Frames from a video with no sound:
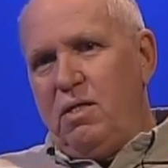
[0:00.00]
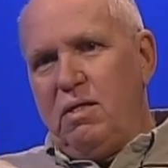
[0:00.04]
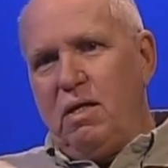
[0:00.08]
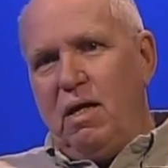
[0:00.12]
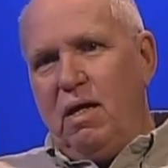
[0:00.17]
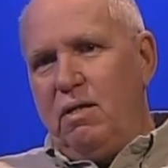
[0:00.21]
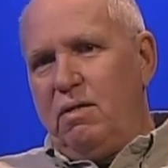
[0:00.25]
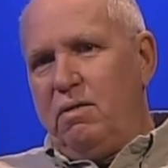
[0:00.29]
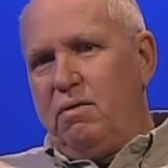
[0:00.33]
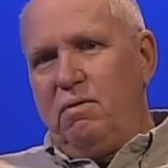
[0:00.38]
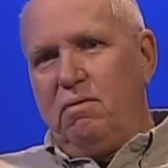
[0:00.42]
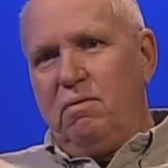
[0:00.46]

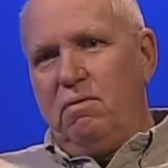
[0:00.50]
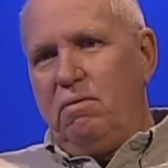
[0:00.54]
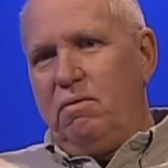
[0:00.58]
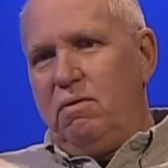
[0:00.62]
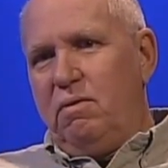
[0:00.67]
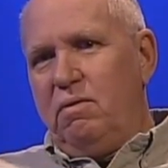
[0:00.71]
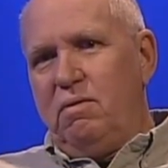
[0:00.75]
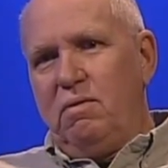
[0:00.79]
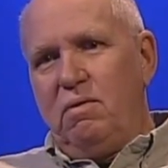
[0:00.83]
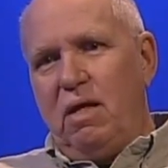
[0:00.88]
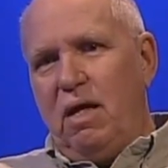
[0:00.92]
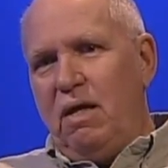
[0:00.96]
yet
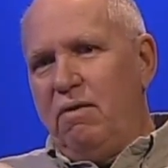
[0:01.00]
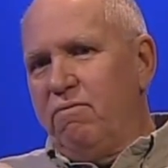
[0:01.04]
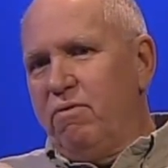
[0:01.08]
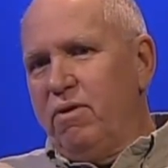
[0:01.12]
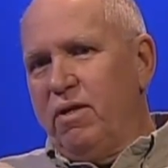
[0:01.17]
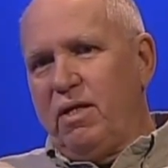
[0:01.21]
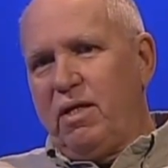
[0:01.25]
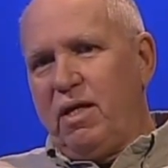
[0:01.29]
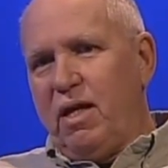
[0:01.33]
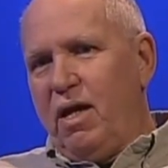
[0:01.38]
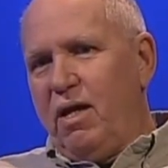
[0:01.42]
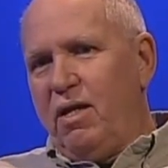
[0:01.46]

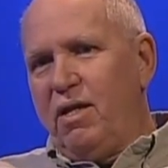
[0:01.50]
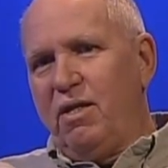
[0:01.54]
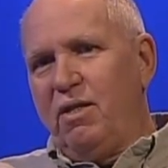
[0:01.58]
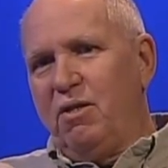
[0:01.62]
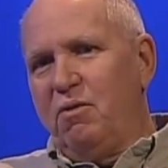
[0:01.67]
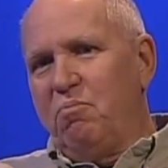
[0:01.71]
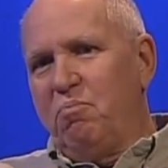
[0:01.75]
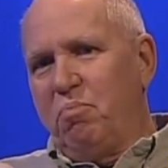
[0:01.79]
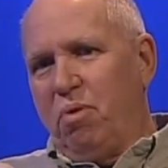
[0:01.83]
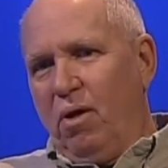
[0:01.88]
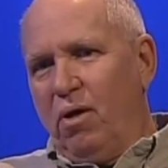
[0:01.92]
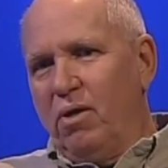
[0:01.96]
every county
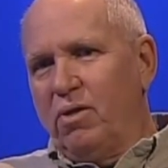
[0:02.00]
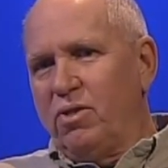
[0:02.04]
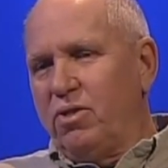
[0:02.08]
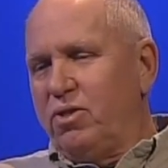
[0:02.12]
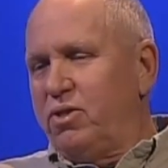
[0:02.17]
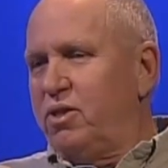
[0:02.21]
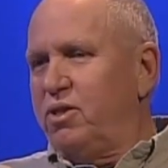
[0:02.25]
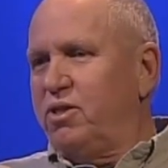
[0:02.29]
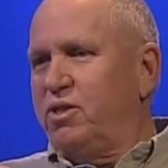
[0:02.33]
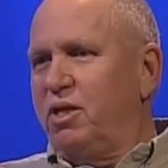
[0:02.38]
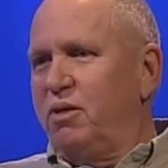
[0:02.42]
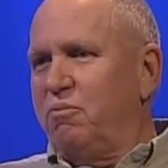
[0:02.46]
in the
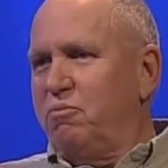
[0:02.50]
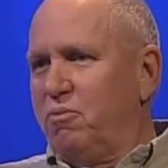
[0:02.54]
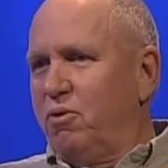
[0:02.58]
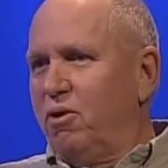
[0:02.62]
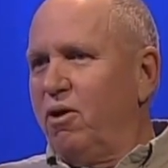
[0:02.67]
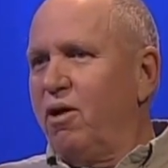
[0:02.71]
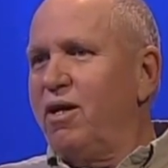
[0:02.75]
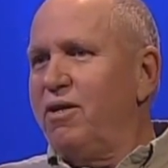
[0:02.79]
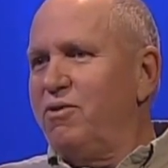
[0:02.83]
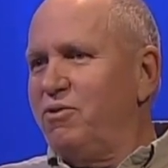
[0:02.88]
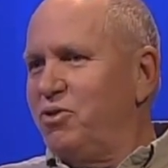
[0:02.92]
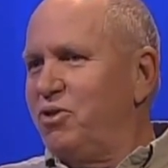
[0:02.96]
purchase except
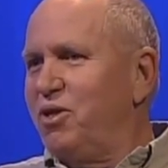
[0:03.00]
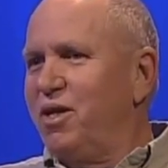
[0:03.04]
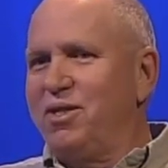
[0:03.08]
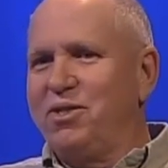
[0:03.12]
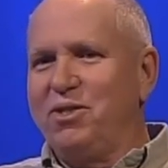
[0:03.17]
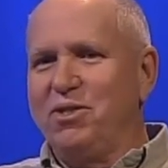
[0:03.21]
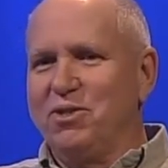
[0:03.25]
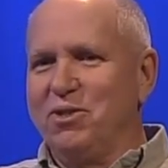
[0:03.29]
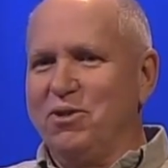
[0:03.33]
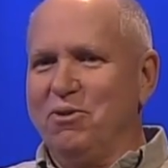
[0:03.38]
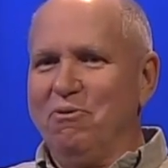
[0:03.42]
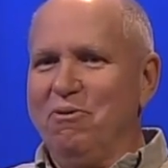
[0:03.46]
Graves
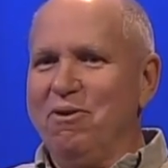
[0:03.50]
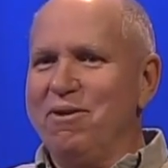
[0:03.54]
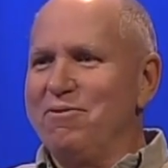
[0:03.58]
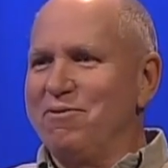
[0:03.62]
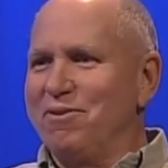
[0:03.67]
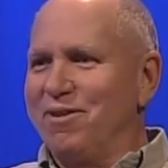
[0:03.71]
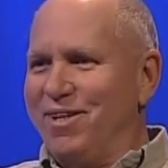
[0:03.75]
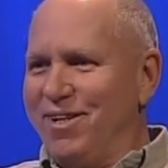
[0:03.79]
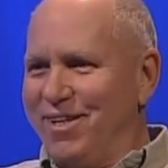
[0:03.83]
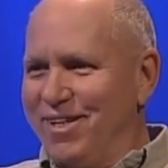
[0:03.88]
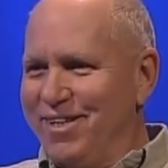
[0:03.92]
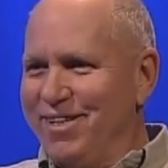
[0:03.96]
touches
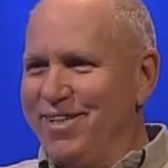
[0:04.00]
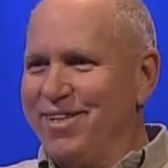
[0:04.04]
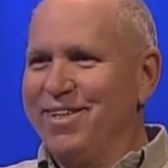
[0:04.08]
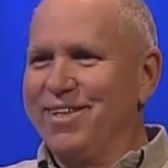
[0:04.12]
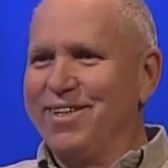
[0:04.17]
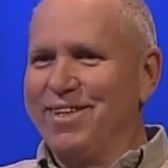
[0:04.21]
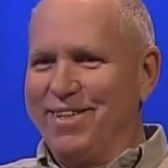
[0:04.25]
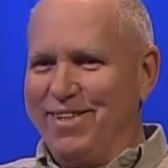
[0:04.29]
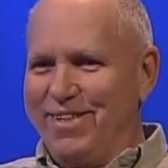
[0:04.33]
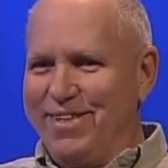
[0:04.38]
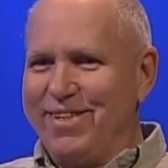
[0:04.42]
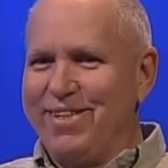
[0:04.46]
river. Exactly,
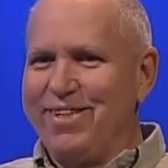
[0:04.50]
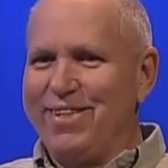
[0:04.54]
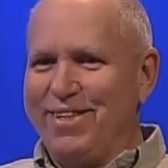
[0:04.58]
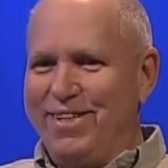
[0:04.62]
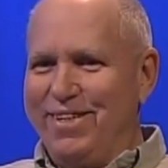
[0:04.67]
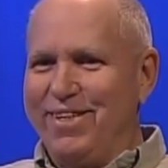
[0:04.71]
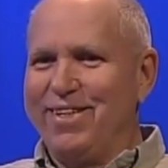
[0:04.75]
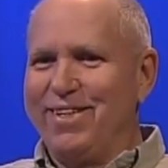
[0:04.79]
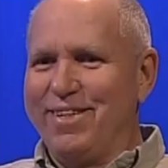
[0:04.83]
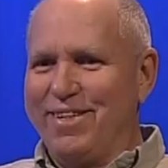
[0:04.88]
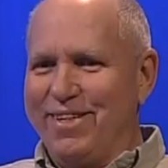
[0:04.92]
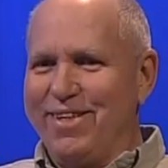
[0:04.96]
yes.
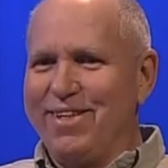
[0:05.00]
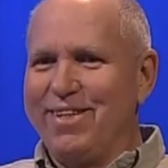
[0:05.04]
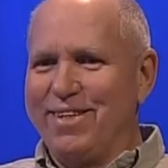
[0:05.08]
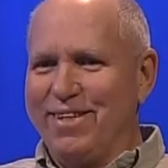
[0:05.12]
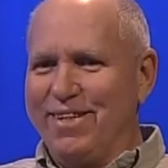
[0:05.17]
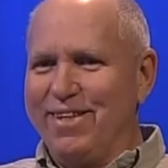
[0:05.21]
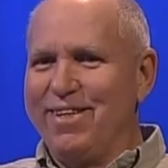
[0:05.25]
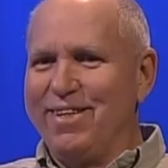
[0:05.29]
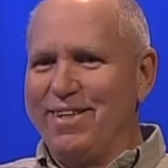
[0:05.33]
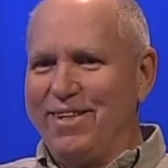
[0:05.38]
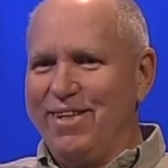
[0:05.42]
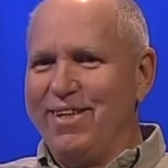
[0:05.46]
exactly, yes.
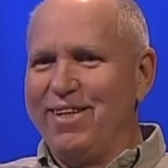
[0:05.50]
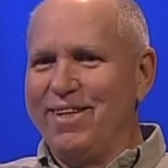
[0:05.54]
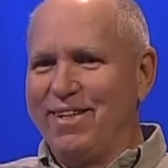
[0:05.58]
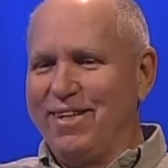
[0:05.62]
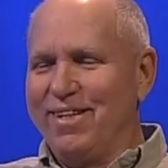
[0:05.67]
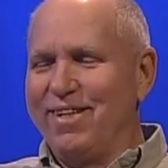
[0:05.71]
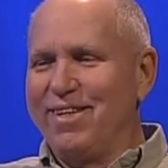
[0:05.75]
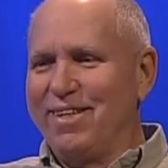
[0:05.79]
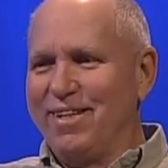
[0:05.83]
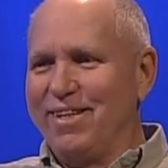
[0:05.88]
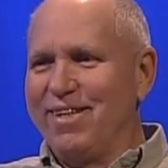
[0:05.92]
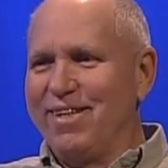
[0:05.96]
exactly. Yeah.